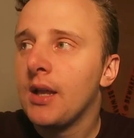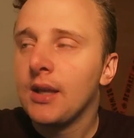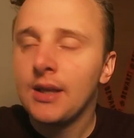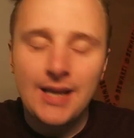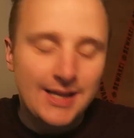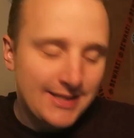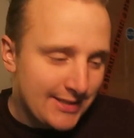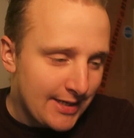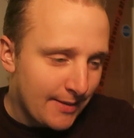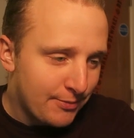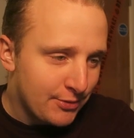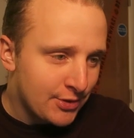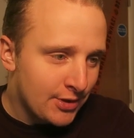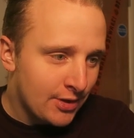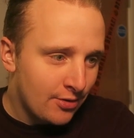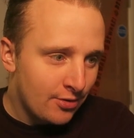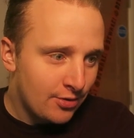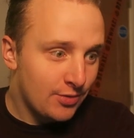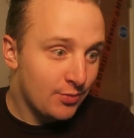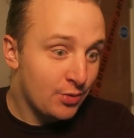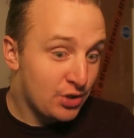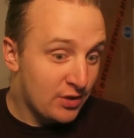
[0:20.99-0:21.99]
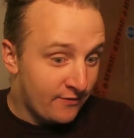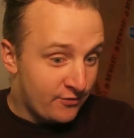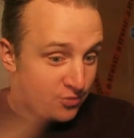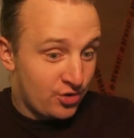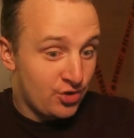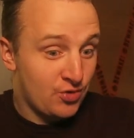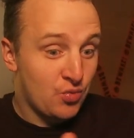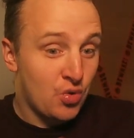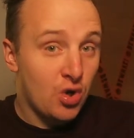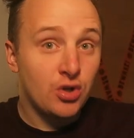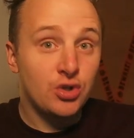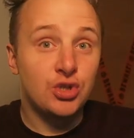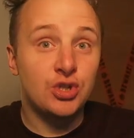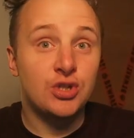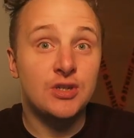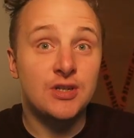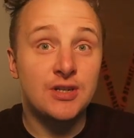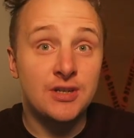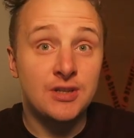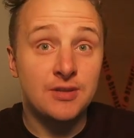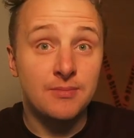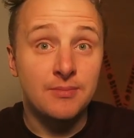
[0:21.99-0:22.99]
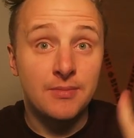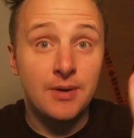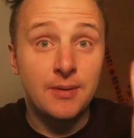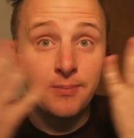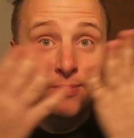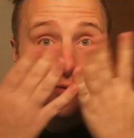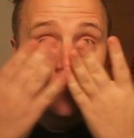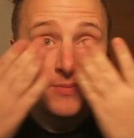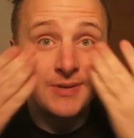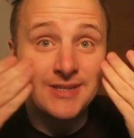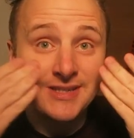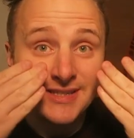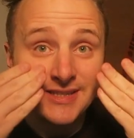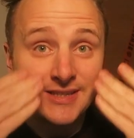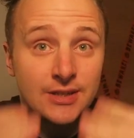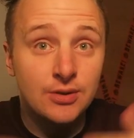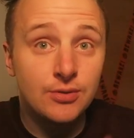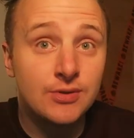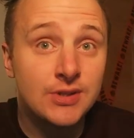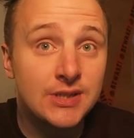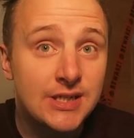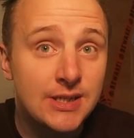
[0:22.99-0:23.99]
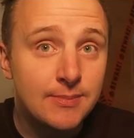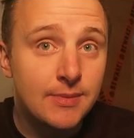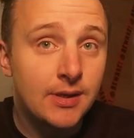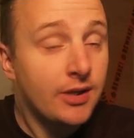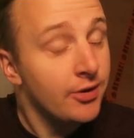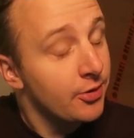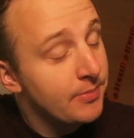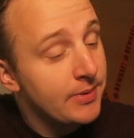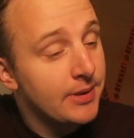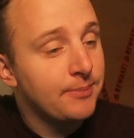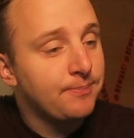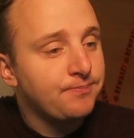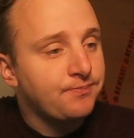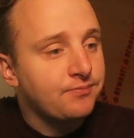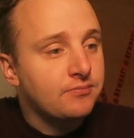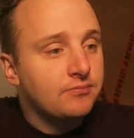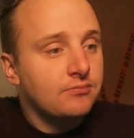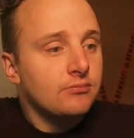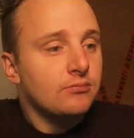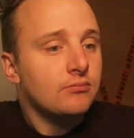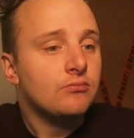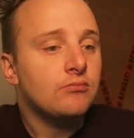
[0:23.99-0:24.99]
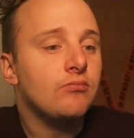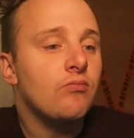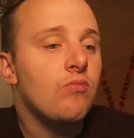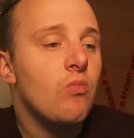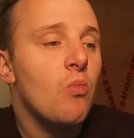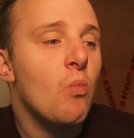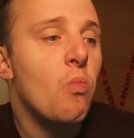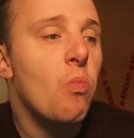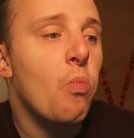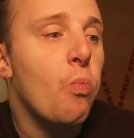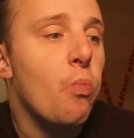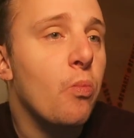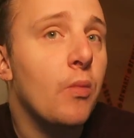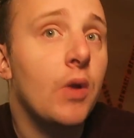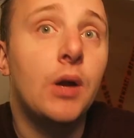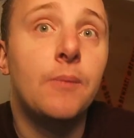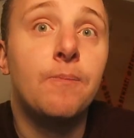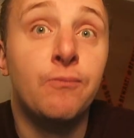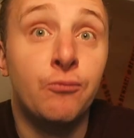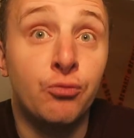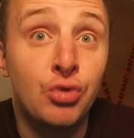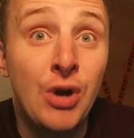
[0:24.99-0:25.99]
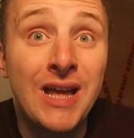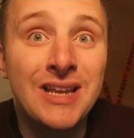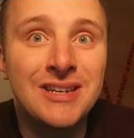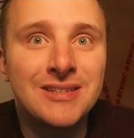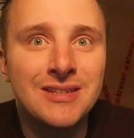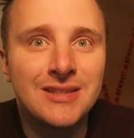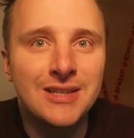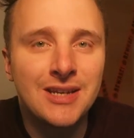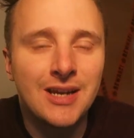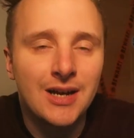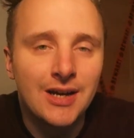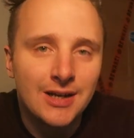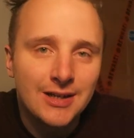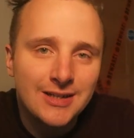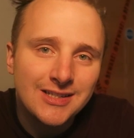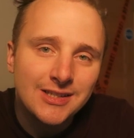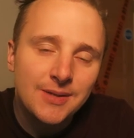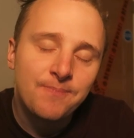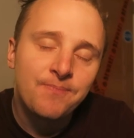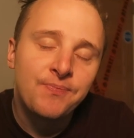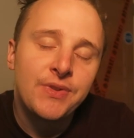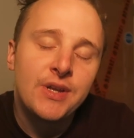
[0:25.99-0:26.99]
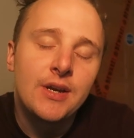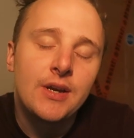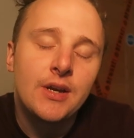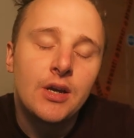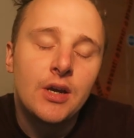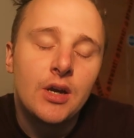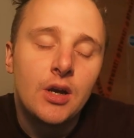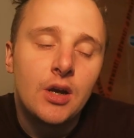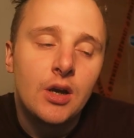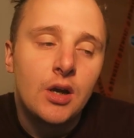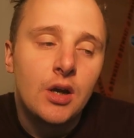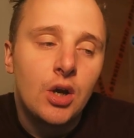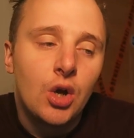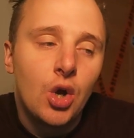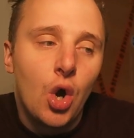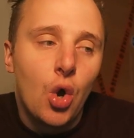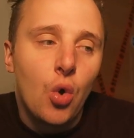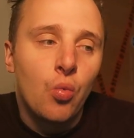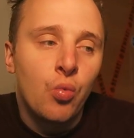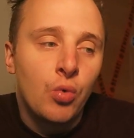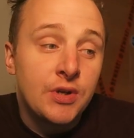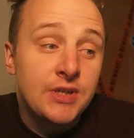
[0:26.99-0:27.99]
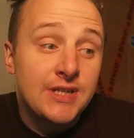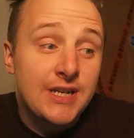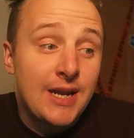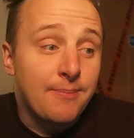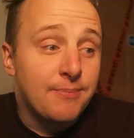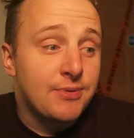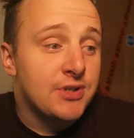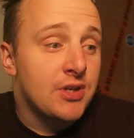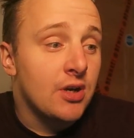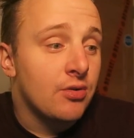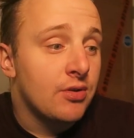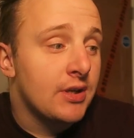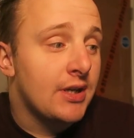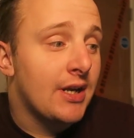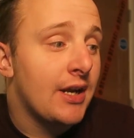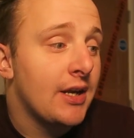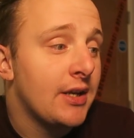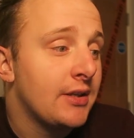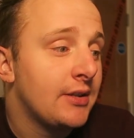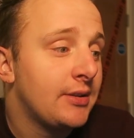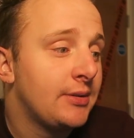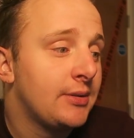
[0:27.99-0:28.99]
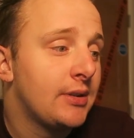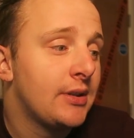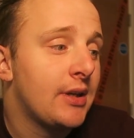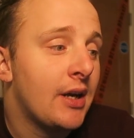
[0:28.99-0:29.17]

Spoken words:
Last episode, which I've just watched, and I probably still seem a little bit red in the eyes, was an episode that I